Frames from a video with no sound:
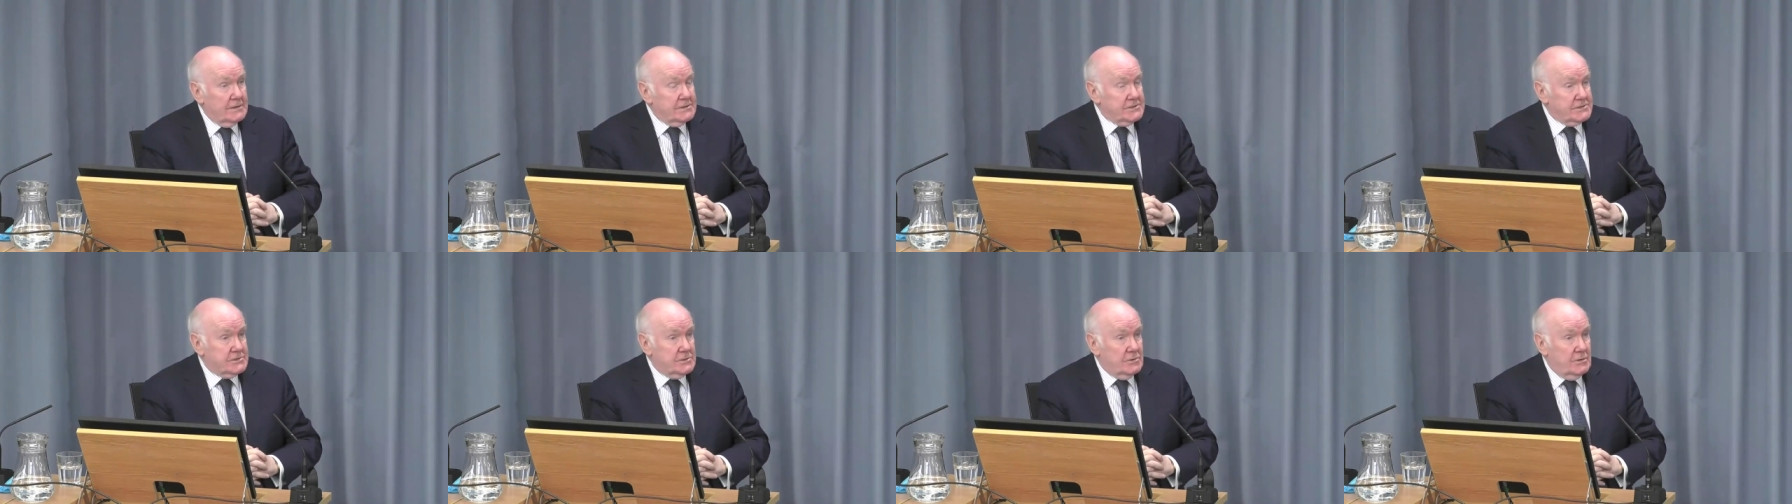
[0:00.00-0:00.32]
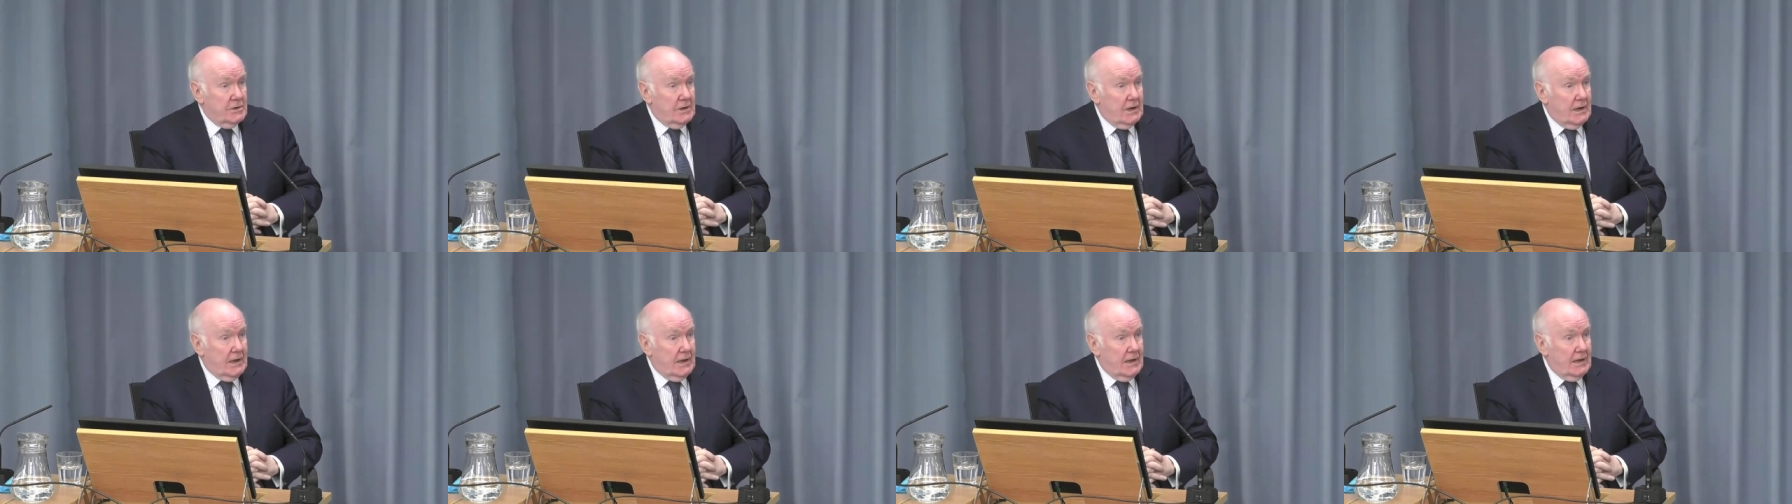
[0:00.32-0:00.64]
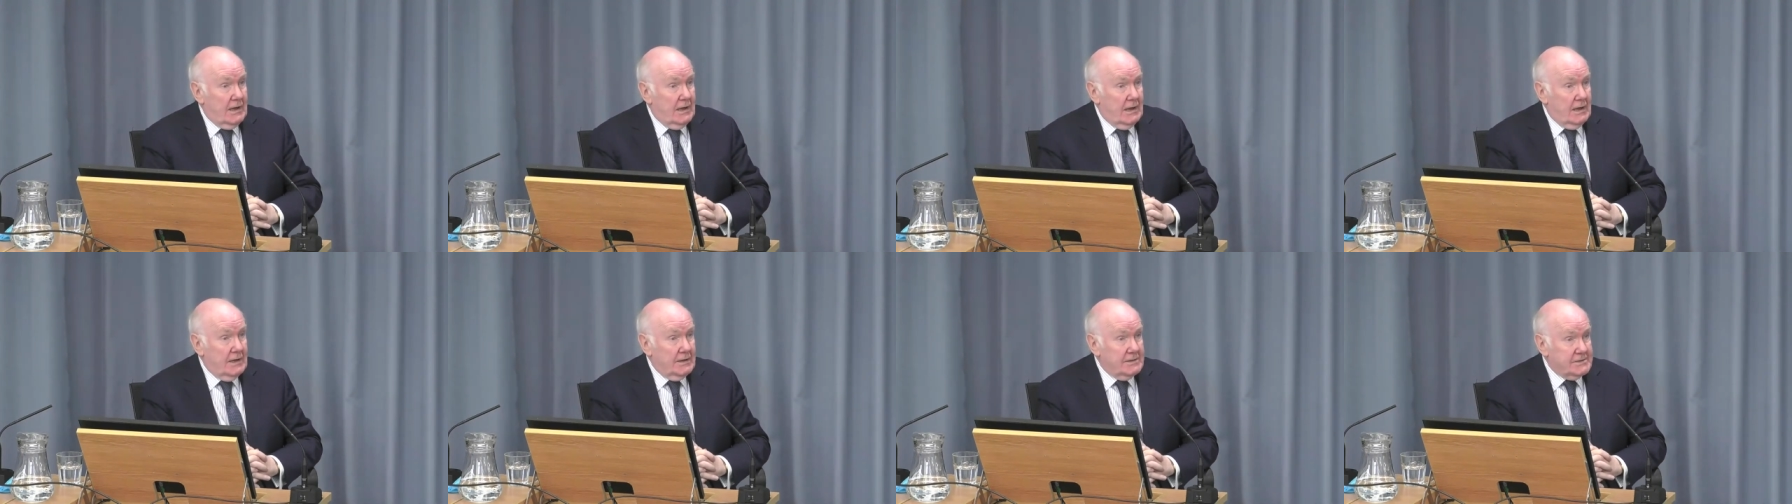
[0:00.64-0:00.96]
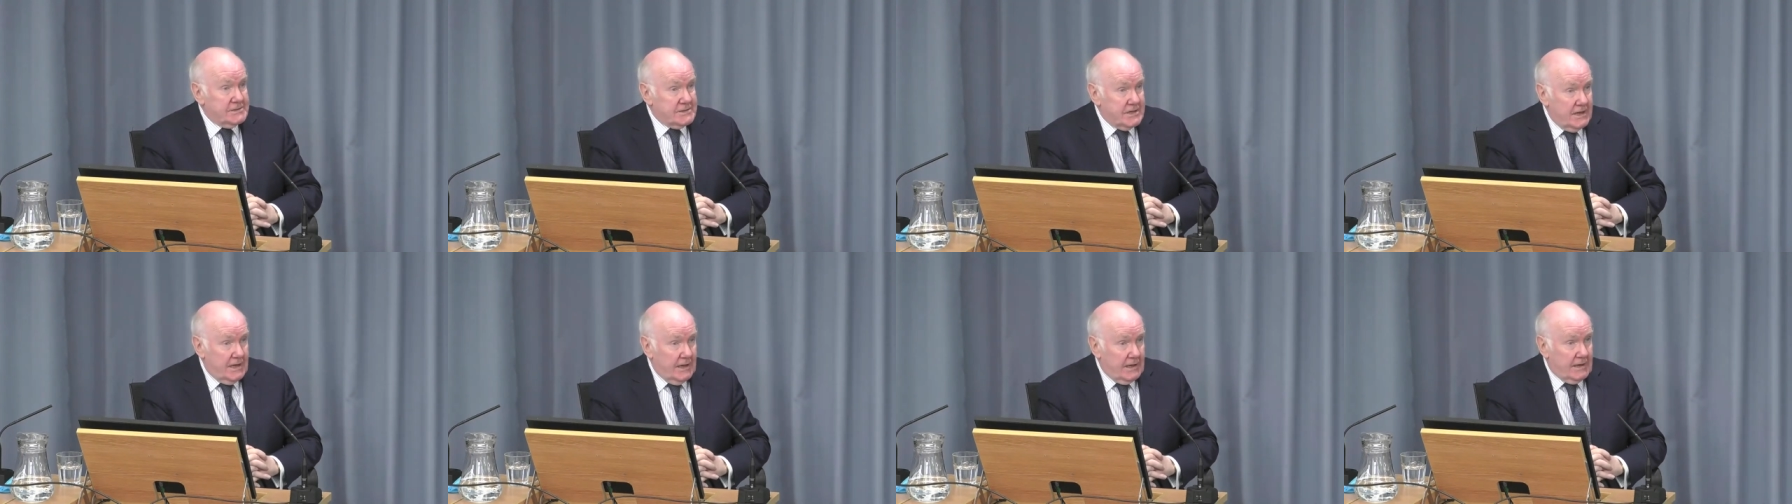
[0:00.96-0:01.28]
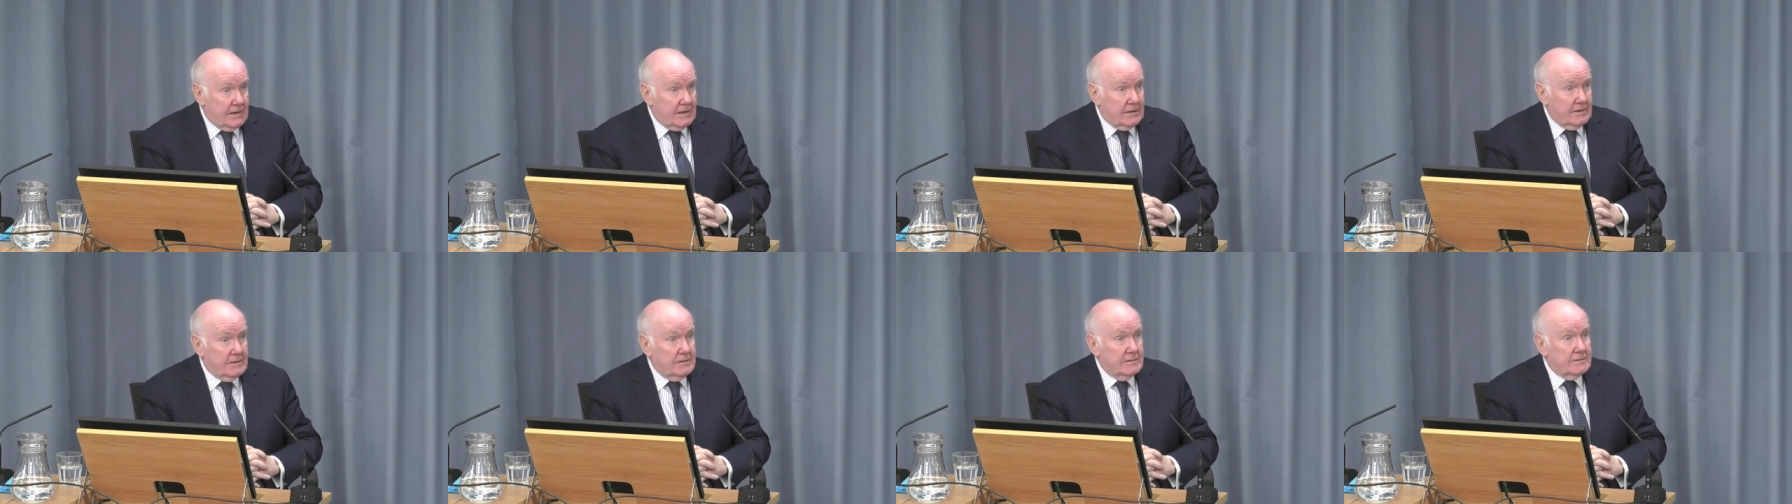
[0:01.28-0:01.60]
So I, I
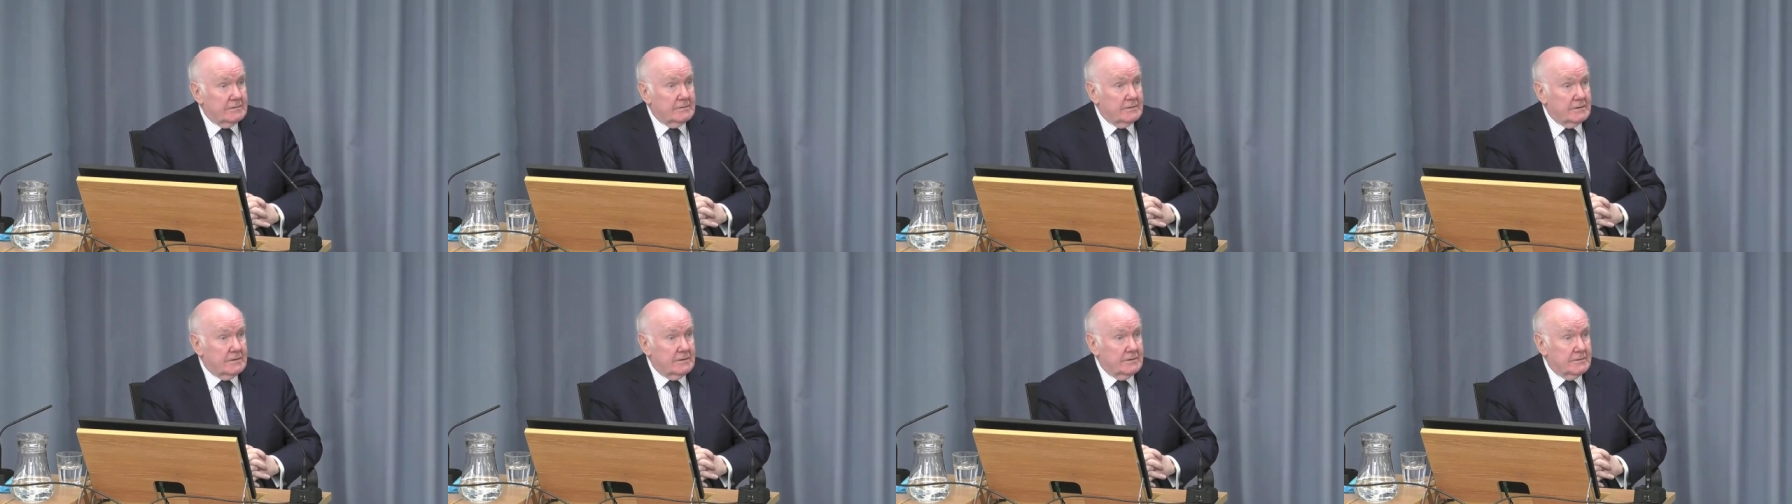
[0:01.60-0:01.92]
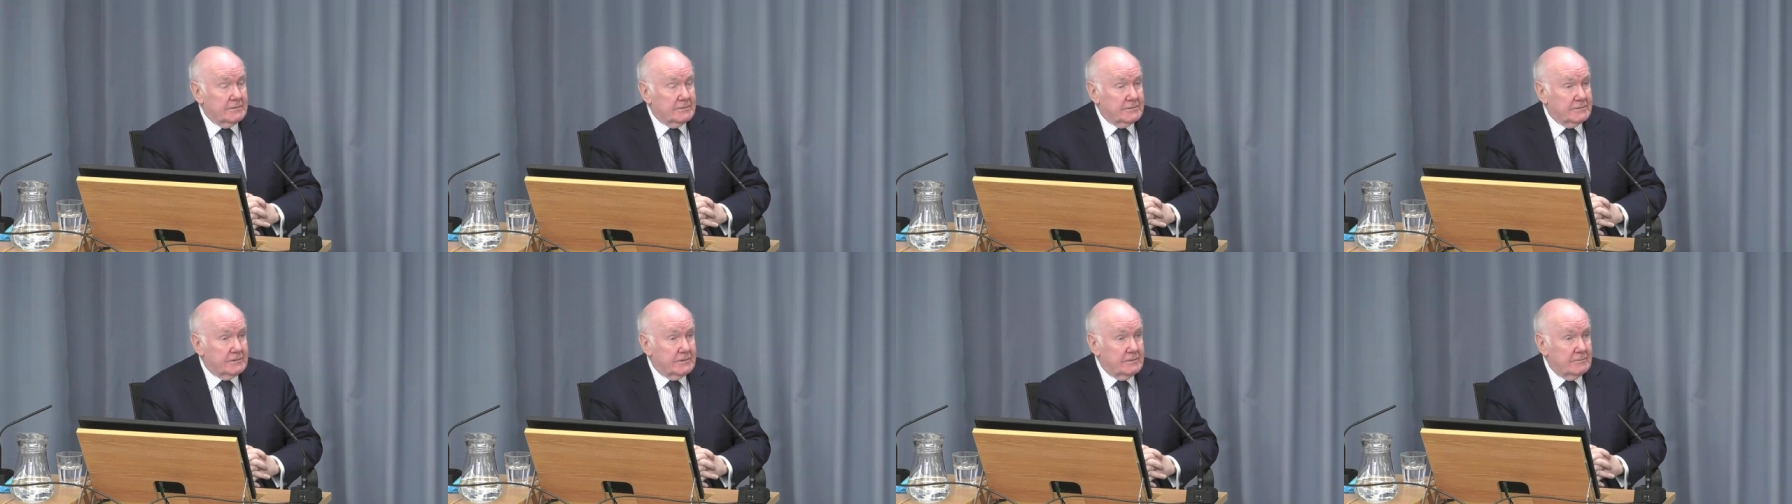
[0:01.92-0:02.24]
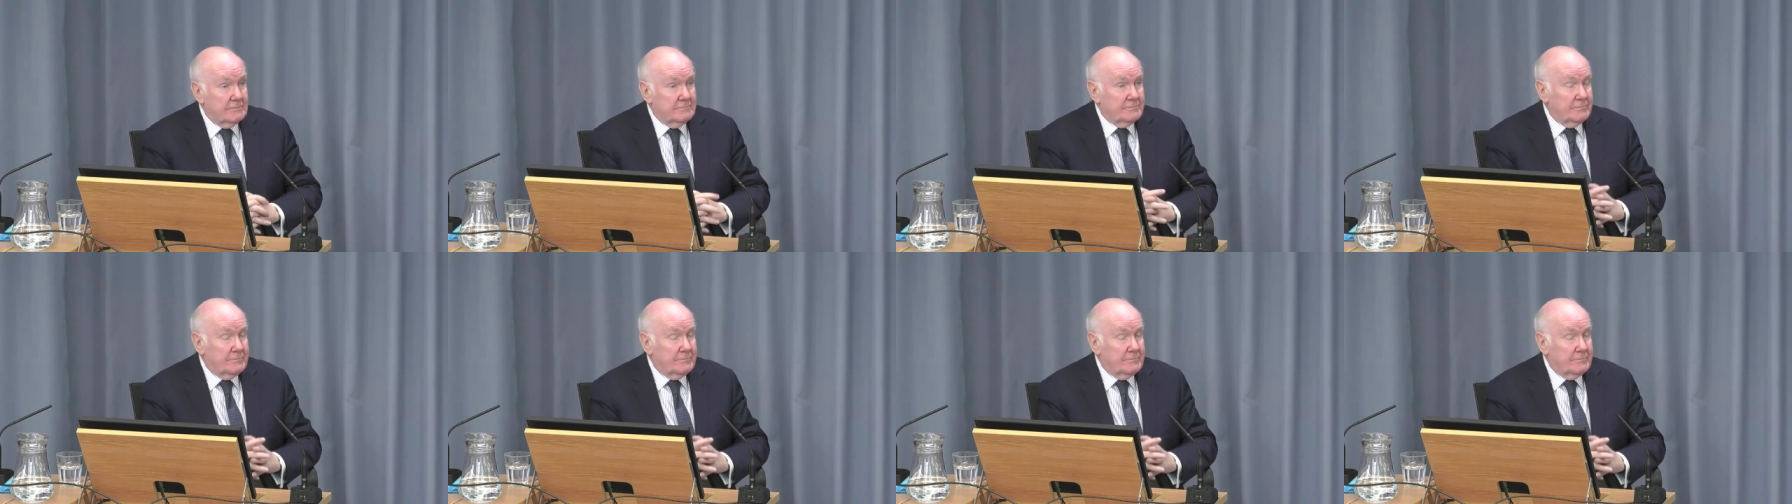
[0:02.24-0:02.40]
take it that